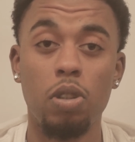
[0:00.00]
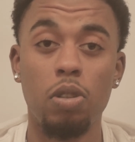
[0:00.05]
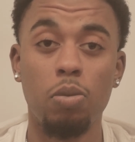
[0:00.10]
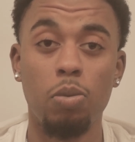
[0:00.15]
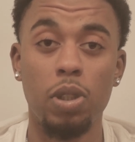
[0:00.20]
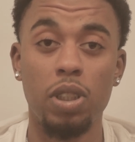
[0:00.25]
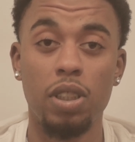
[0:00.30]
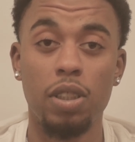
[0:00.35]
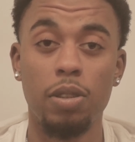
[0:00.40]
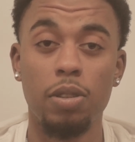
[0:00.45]

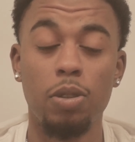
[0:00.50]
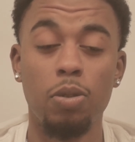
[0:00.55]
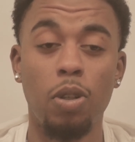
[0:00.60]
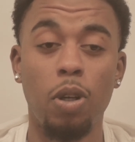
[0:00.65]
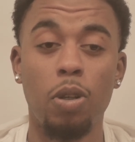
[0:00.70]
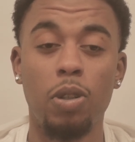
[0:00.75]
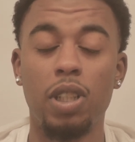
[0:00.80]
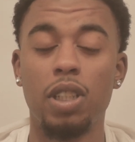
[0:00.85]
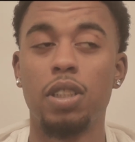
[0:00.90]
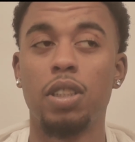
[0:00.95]
When, you
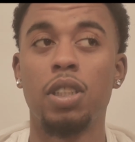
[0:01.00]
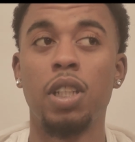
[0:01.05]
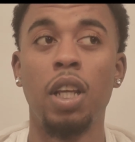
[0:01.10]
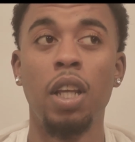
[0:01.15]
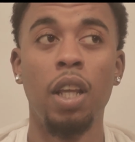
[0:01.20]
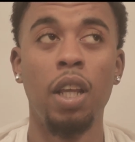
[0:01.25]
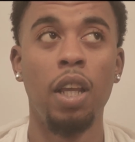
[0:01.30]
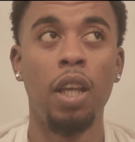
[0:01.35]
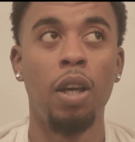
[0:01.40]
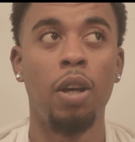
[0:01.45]
know, cause
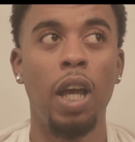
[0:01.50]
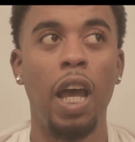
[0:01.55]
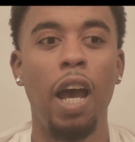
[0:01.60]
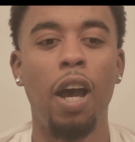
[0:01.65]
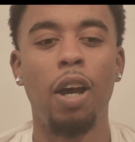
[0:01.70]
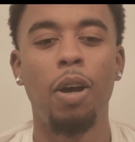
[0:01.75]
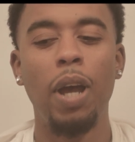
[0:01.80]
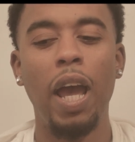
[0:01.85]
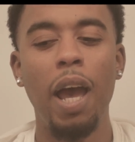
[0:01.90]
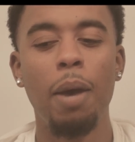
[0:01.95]

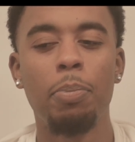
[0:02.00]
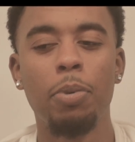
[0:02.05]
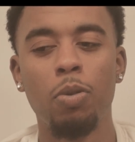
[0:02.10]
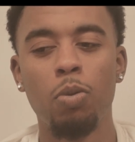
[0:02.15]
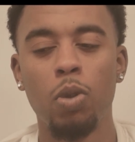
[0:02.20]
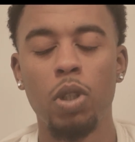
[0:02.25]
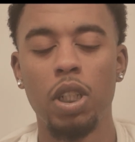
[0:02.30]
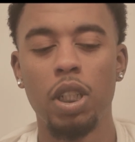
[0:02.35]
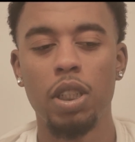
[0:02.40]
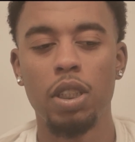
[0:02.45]
how it
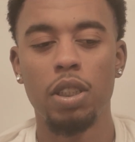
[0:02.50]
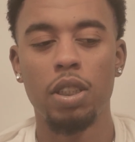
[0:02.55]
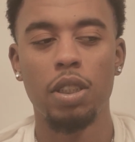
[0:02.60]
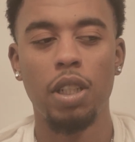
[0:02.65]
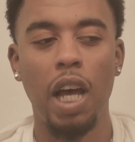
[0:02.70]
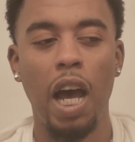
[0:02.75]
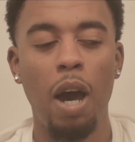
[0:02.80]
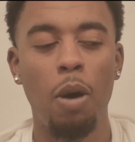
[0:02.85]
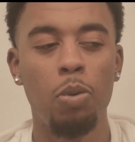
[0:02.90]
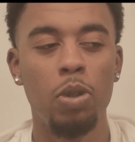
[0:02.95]
happened
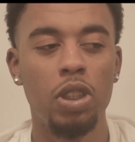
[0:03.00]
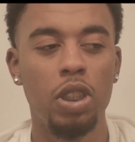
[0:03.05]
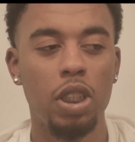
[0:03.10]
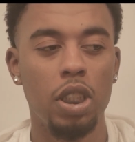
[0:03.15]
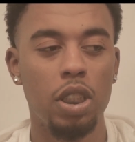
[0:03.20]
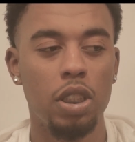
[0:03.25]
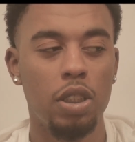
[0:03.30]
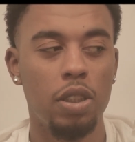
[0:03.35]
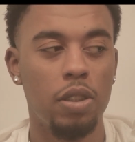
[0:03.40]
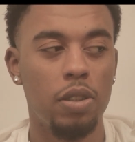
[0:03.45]
was I would
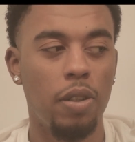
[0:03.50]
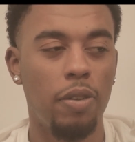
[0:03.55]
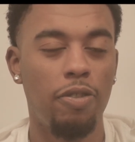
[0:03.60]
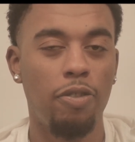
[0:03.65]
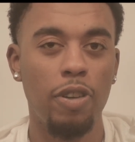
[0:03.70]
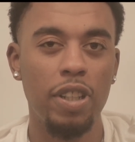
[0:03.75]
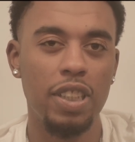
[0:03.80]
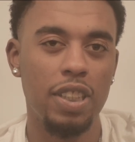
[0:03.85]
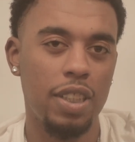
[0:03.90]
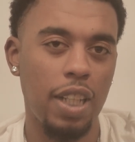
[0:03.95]
just
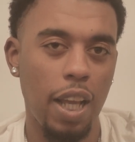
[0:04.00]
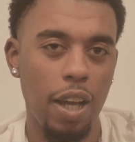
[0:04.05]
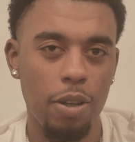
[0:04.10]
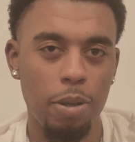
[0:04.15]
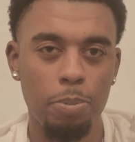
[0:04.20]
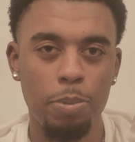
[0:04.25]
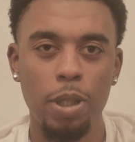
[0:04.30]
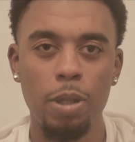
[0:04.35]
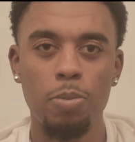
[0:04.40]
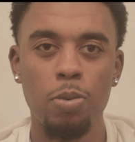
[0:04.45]
freestyle
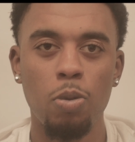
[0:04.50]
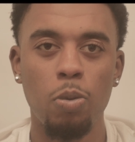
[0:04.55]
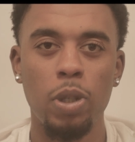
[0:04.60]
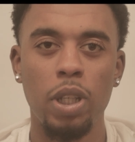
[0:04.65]
to people.